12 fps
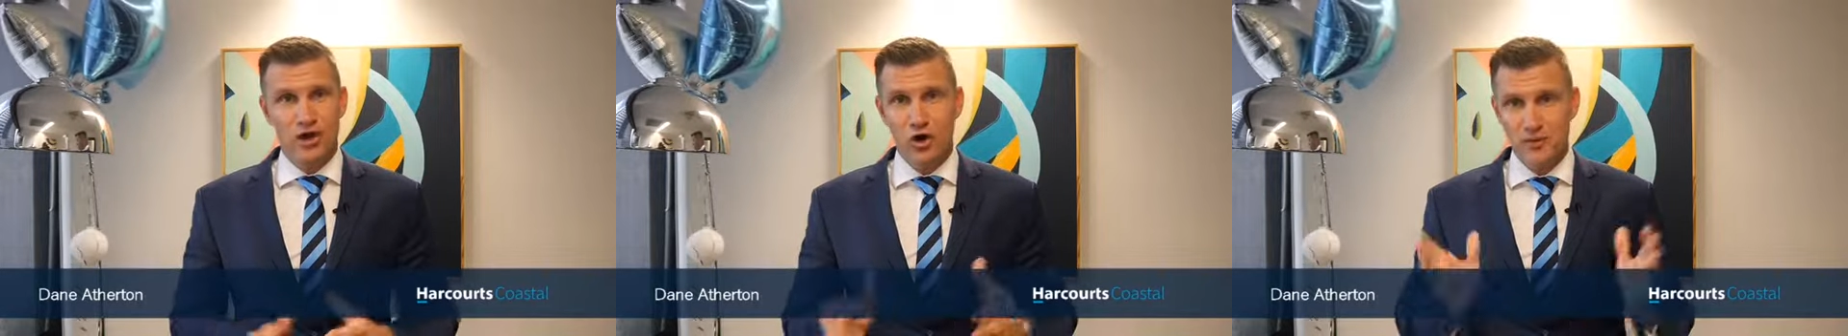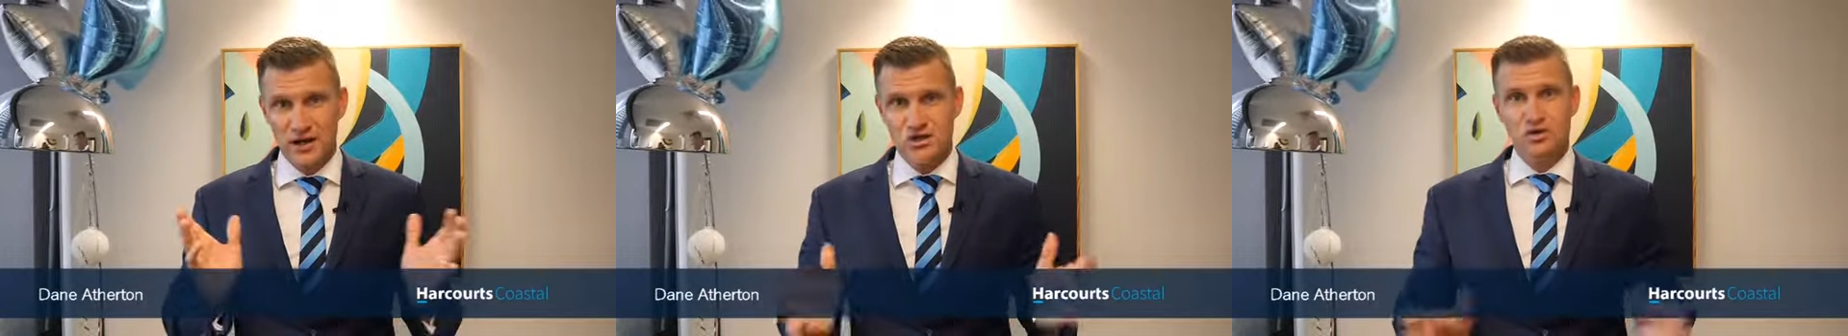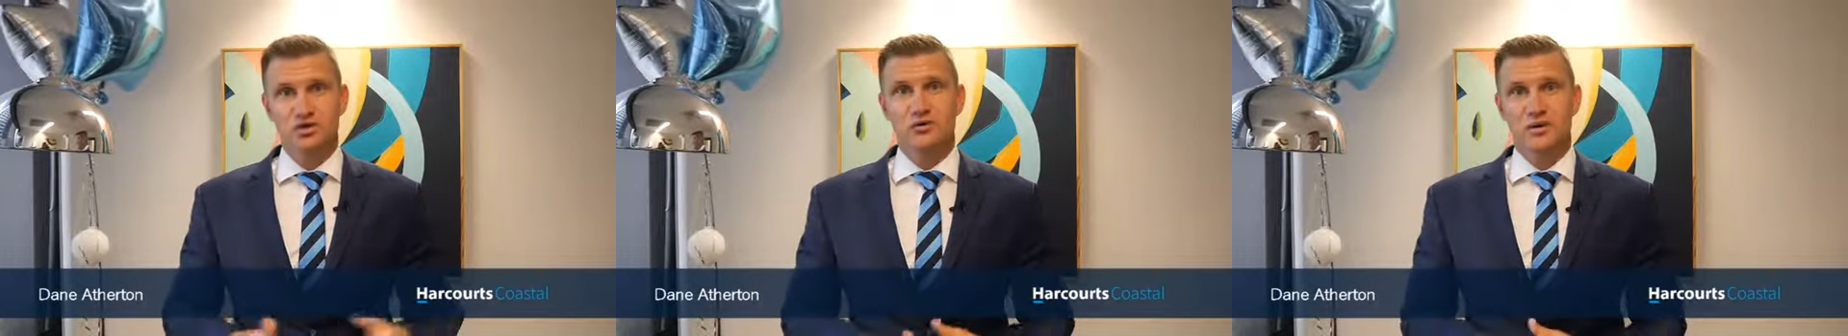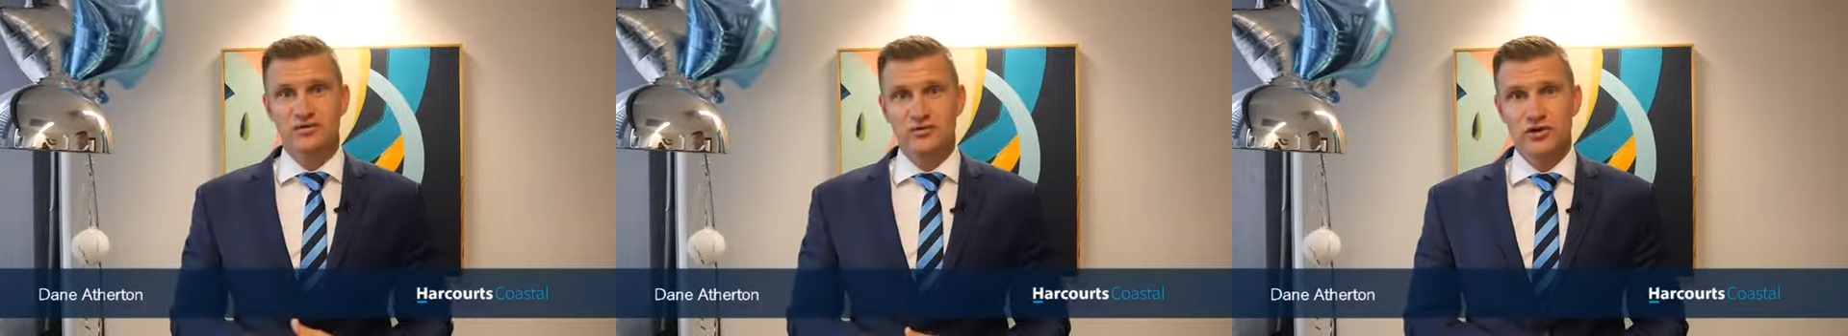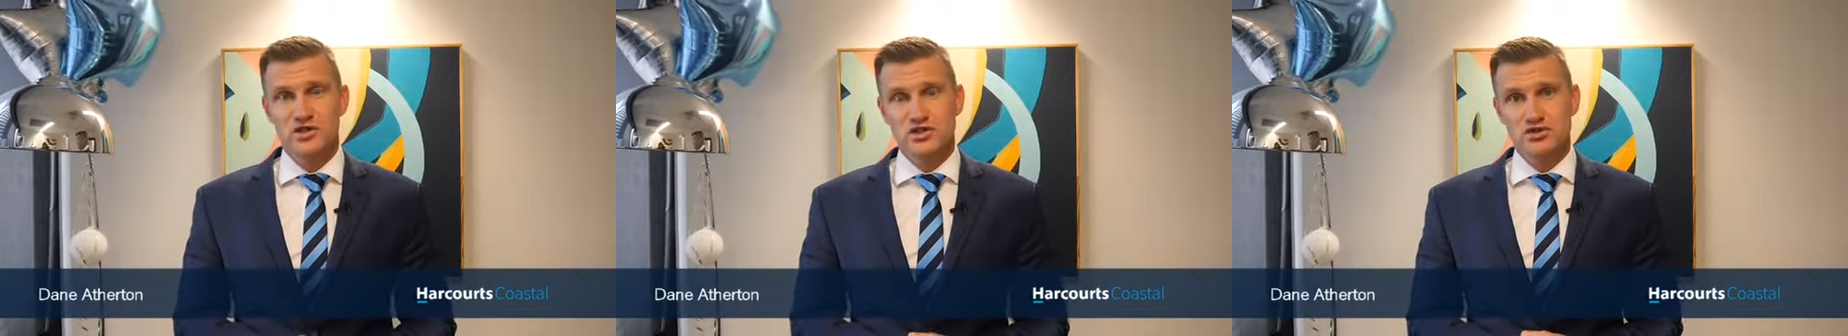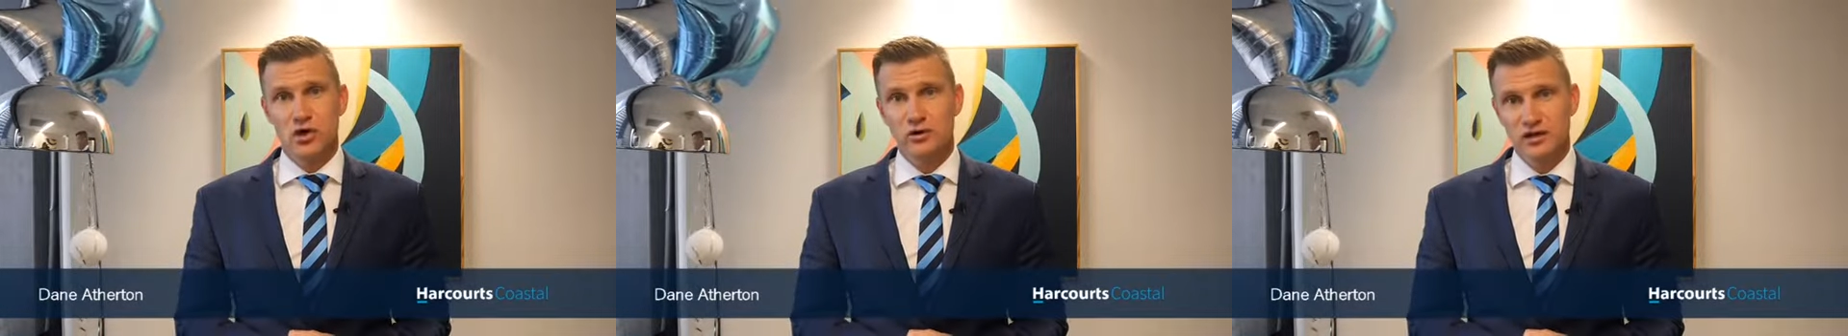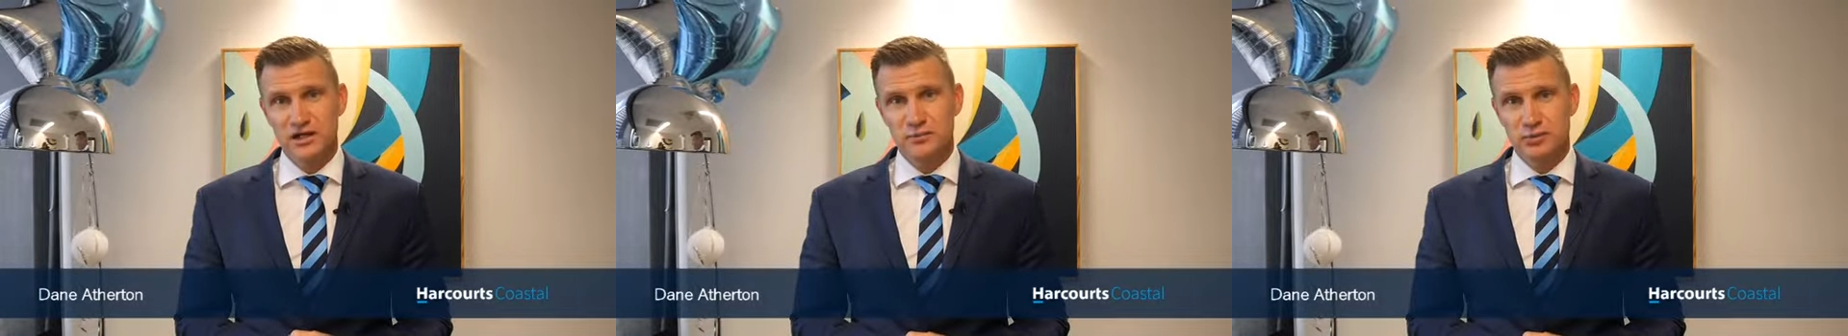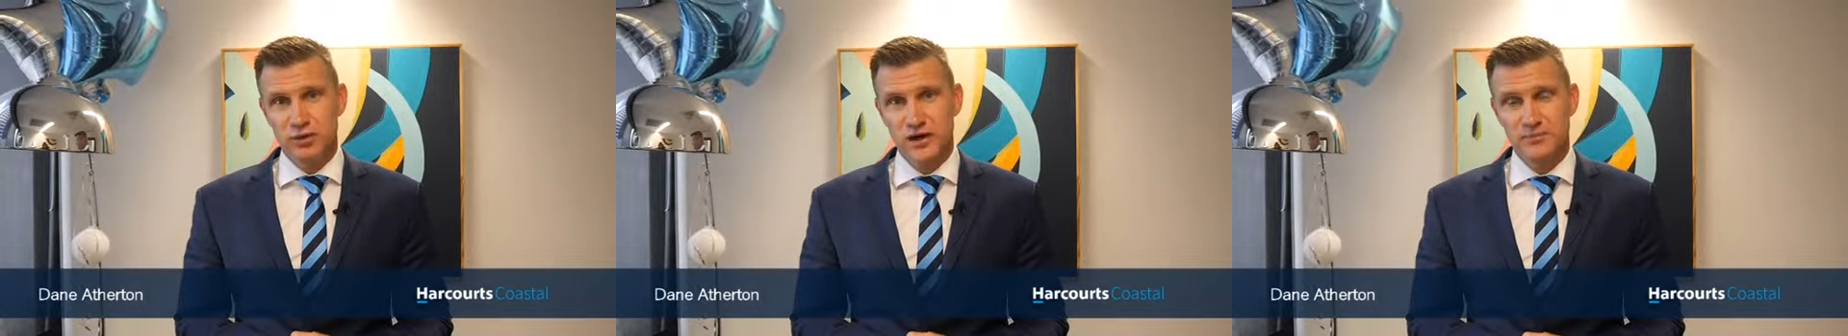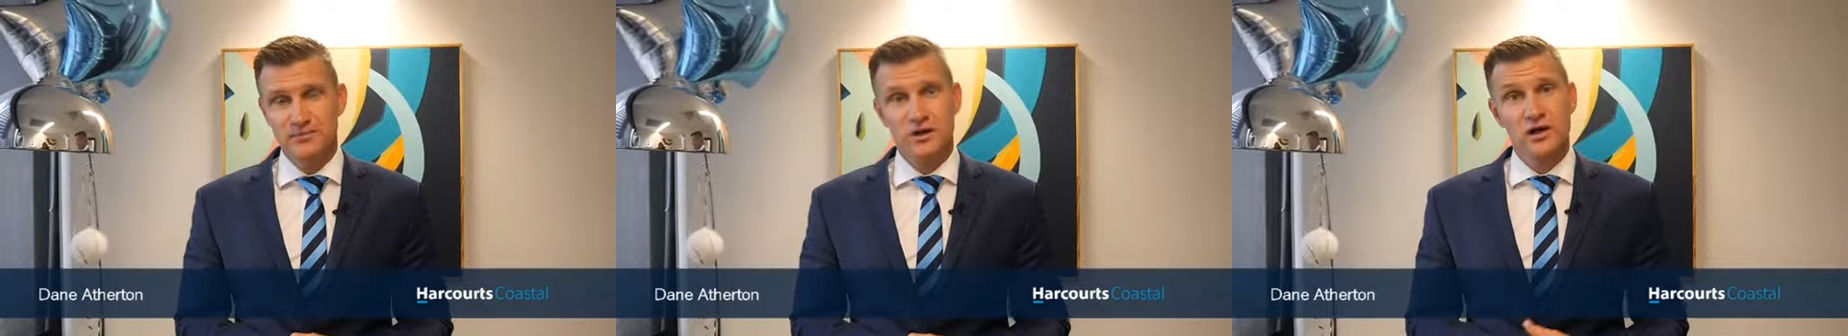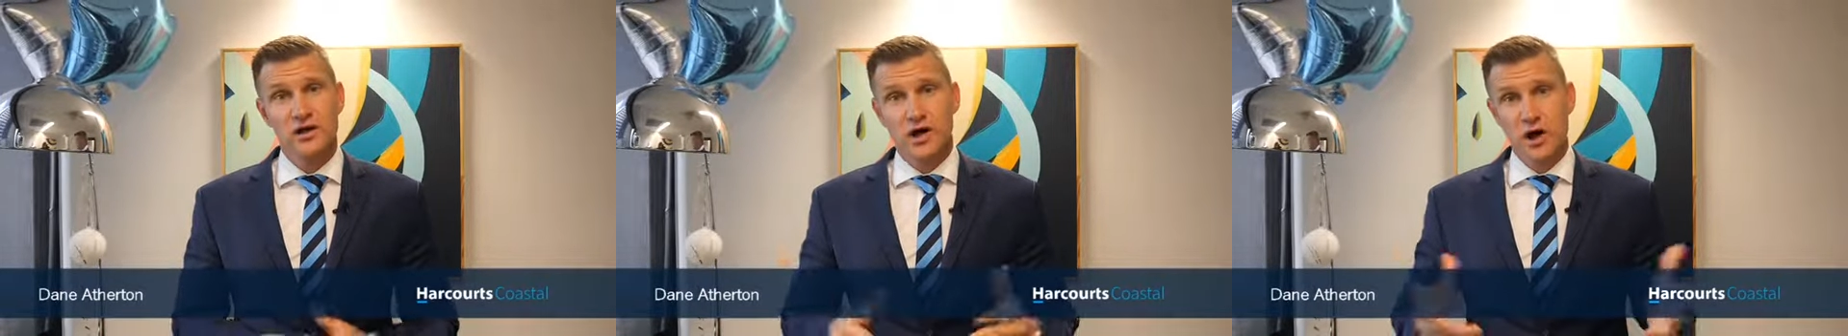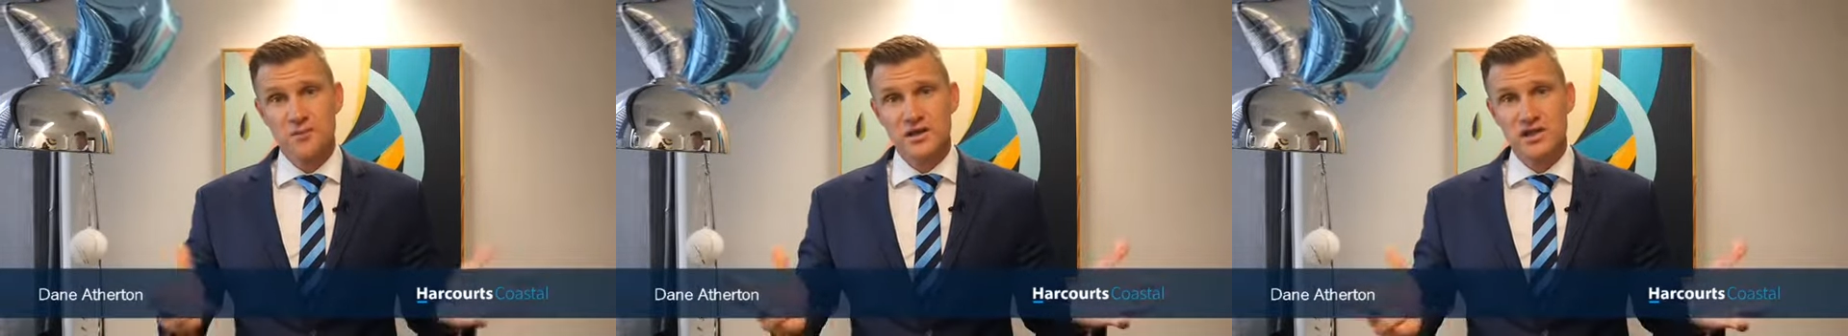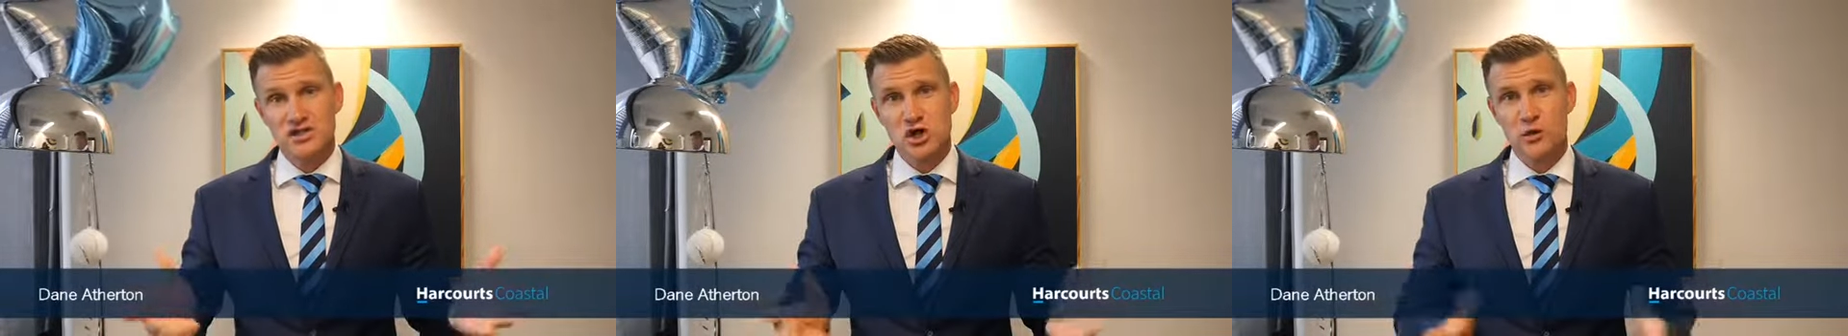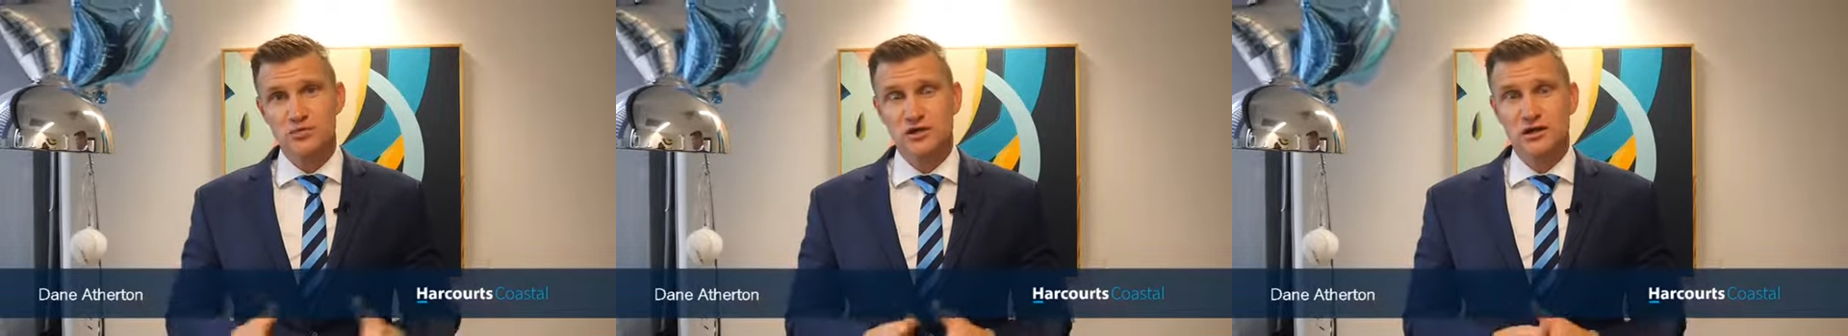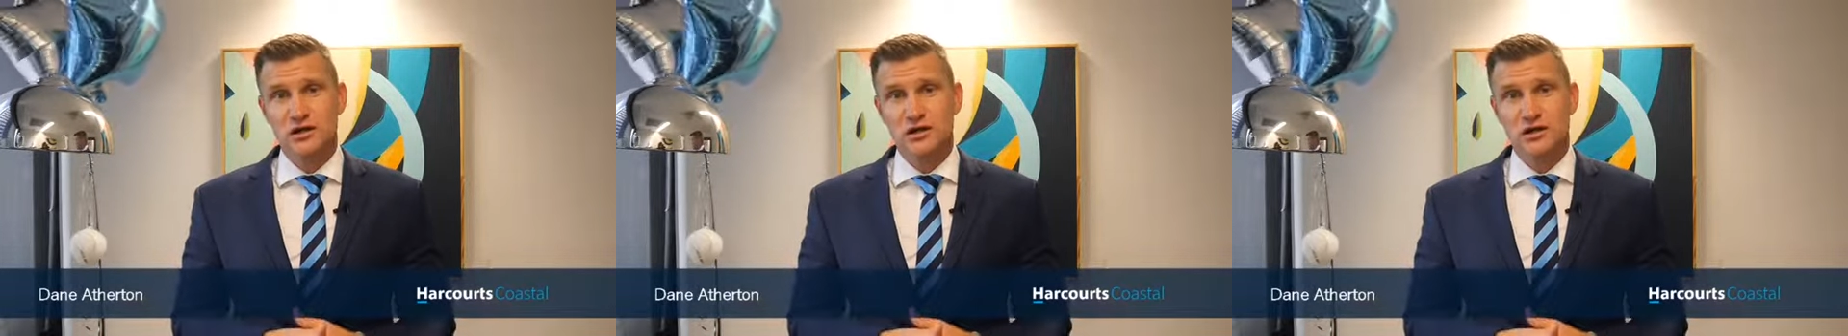I'll make sure that we're very strong in print. I hope that's helped.